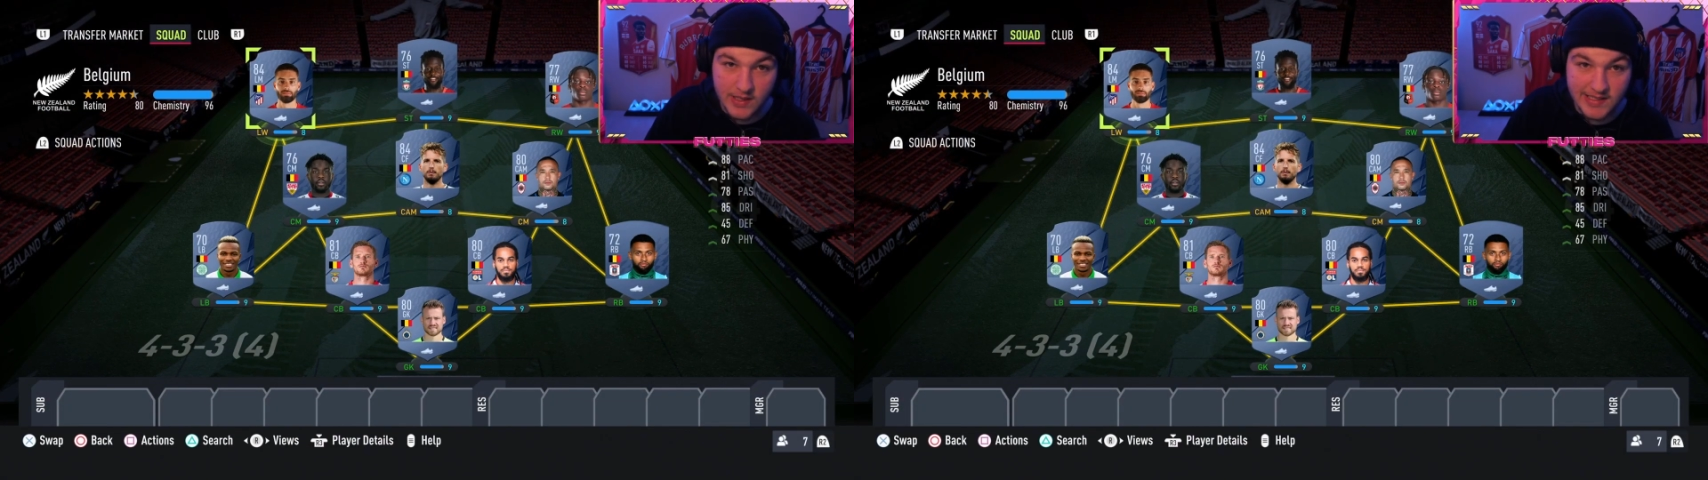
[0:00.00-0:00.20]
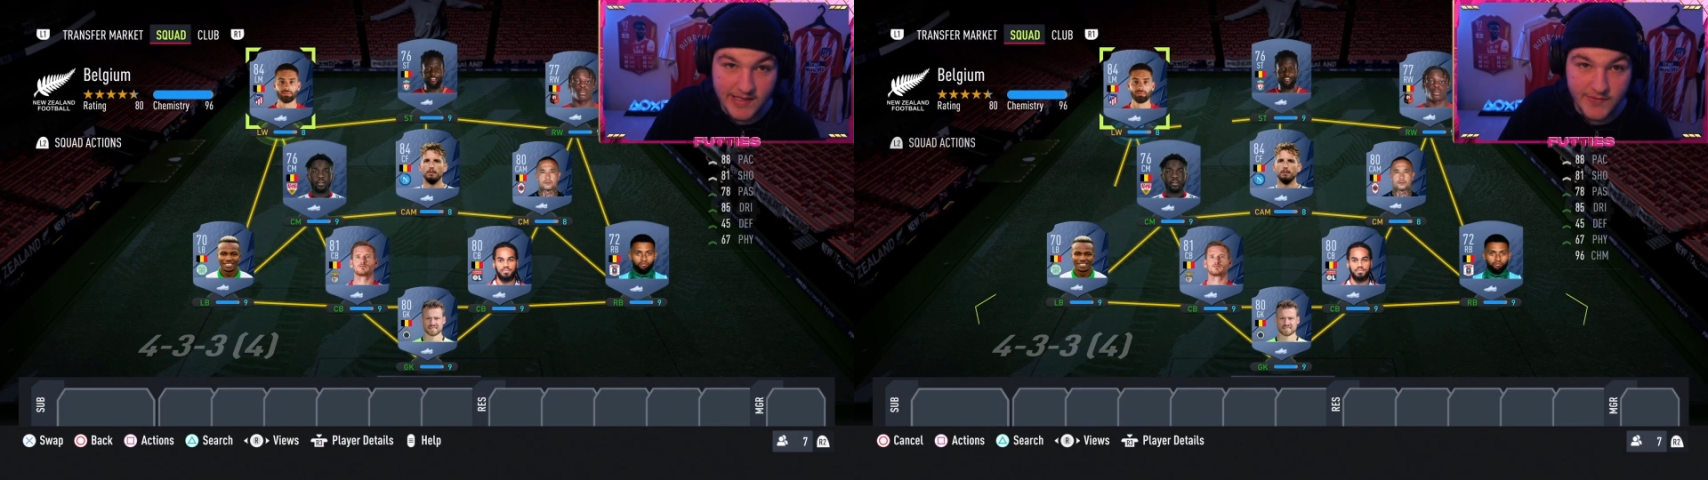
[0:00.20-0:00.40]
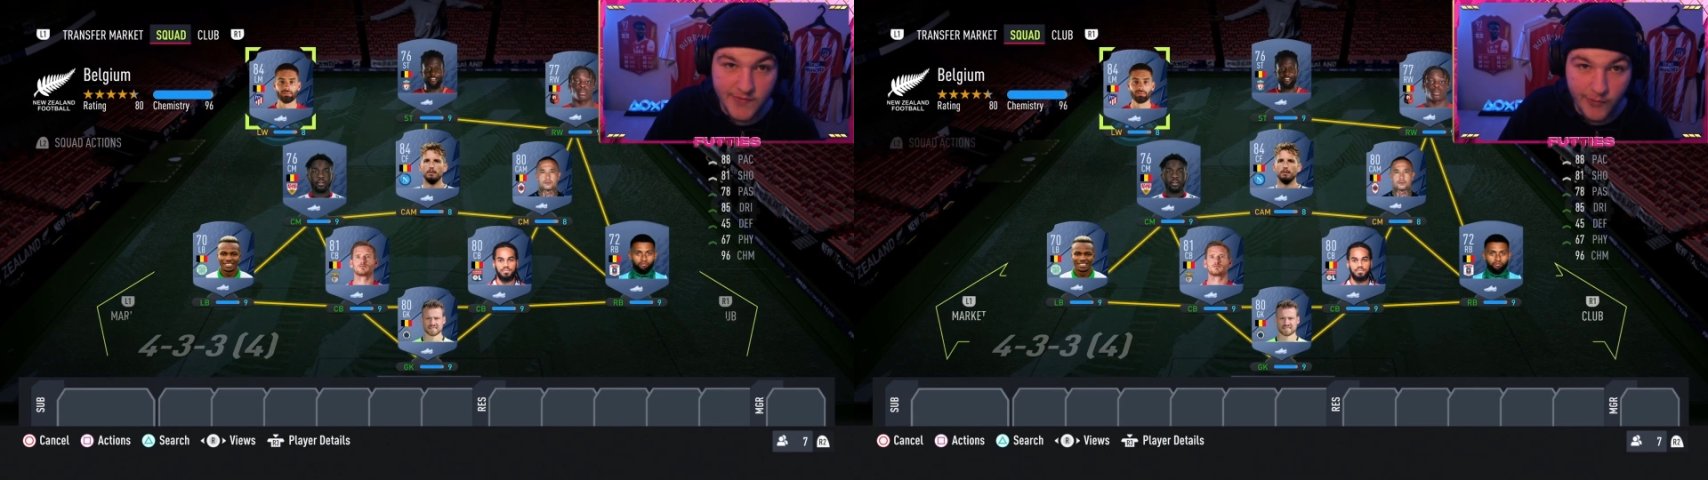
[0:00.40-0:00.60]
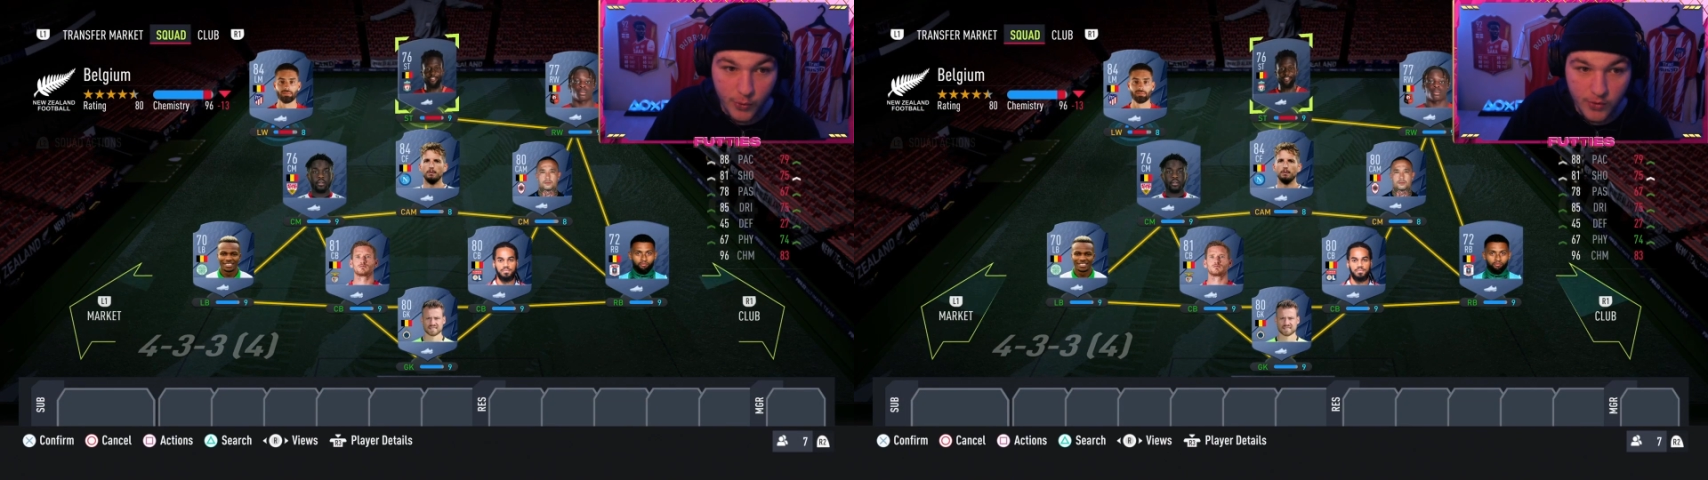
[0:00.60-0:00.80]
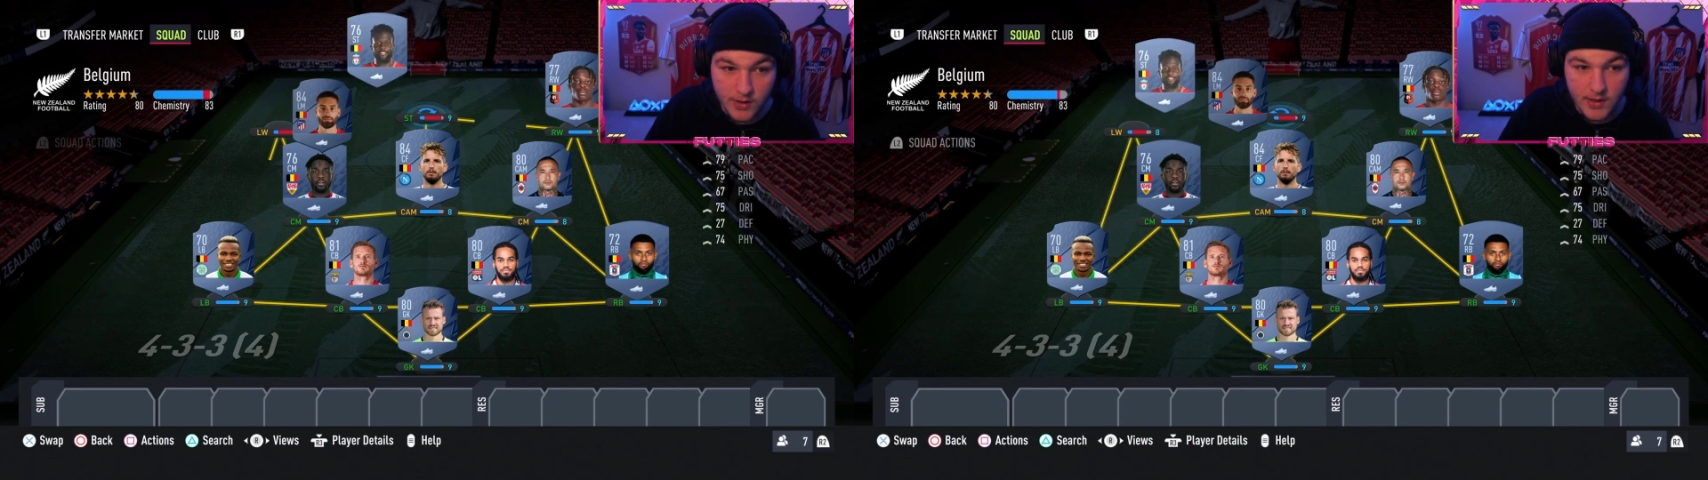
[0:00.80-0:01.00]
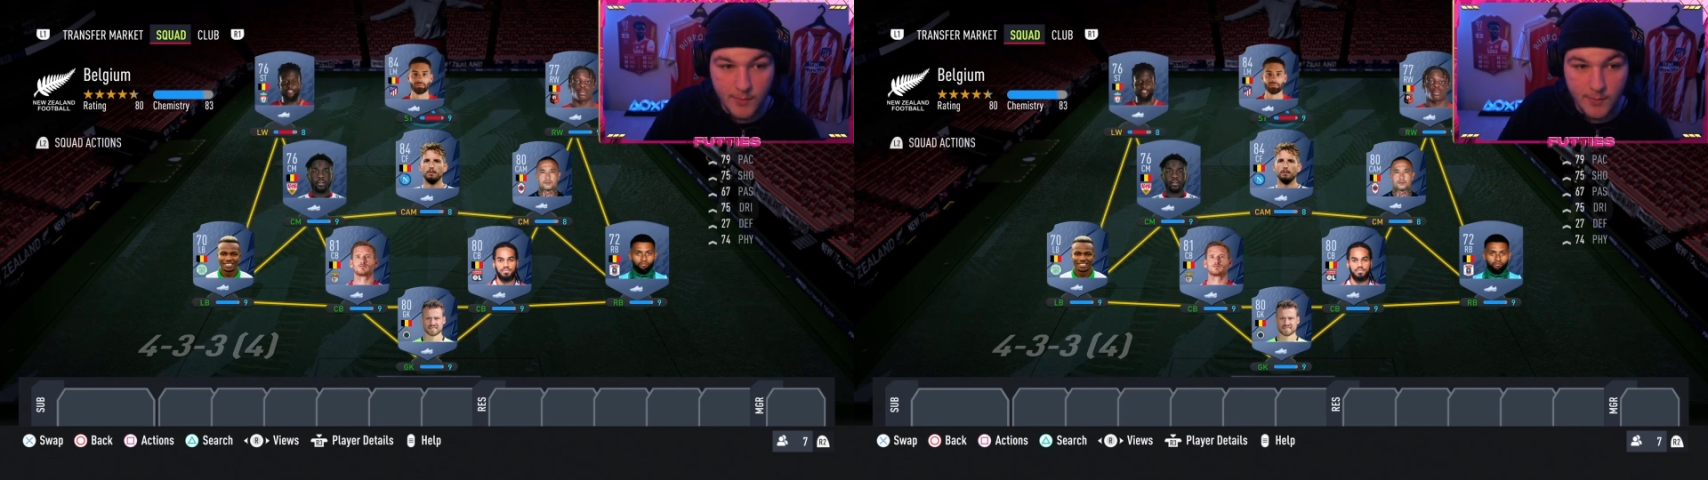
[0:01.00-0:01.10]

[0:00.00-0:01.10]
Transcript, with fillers: a left forward,